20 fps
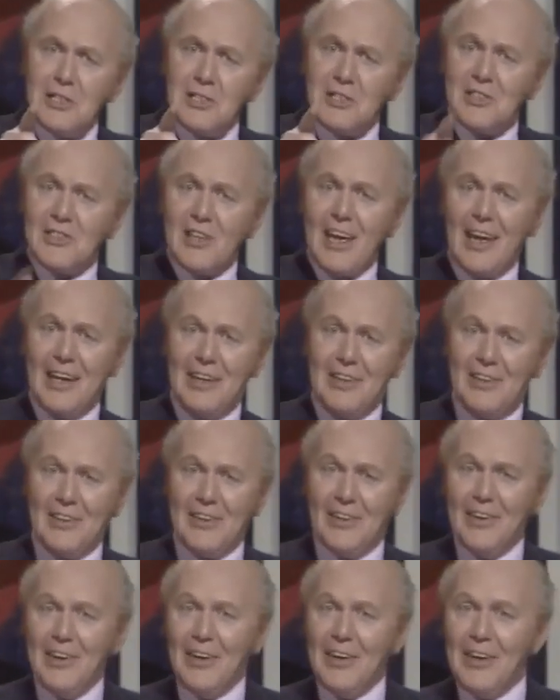said
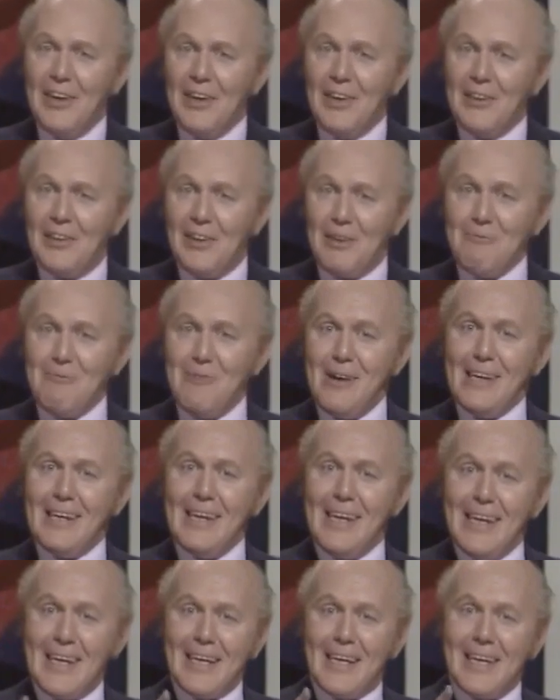that when
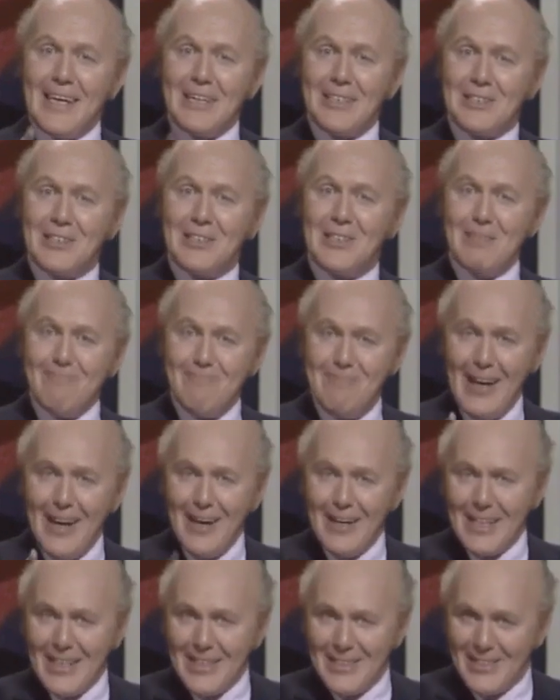he kissed the
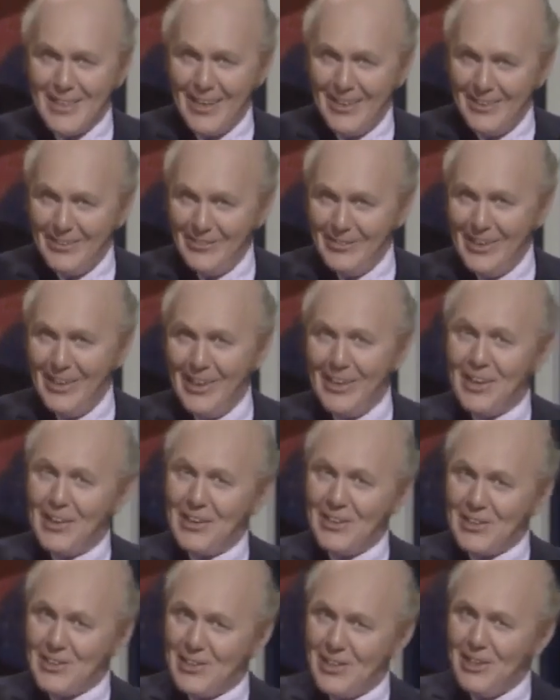Blarney Stone,
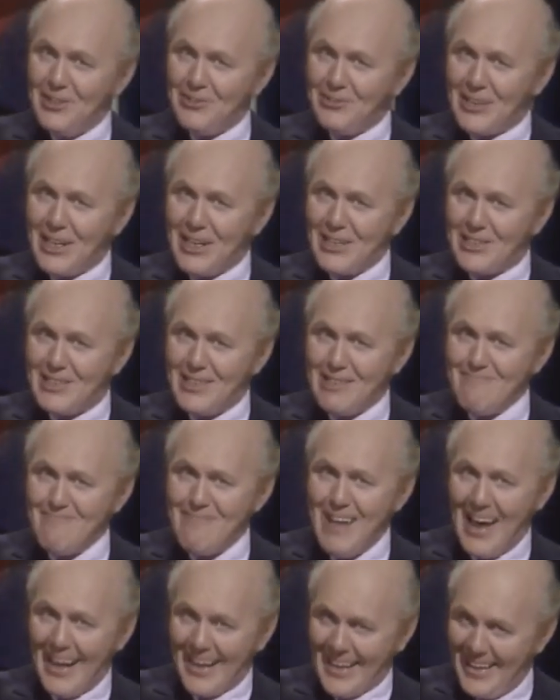the stone kissed him
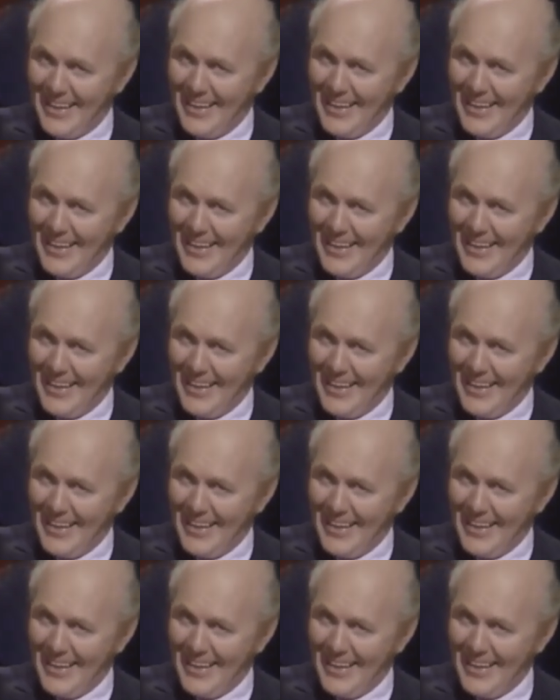back.